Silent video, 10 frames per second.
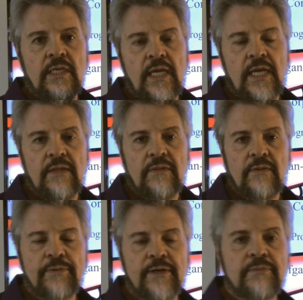and the
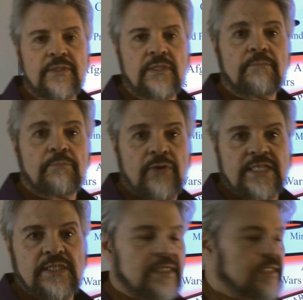puppet
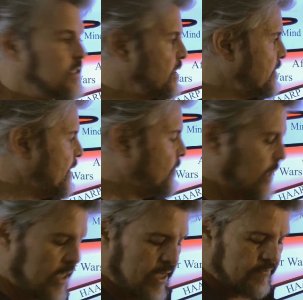presidents that we
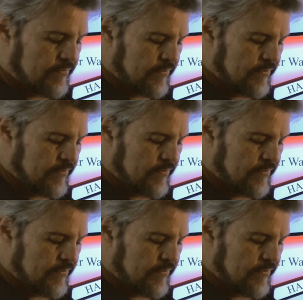have.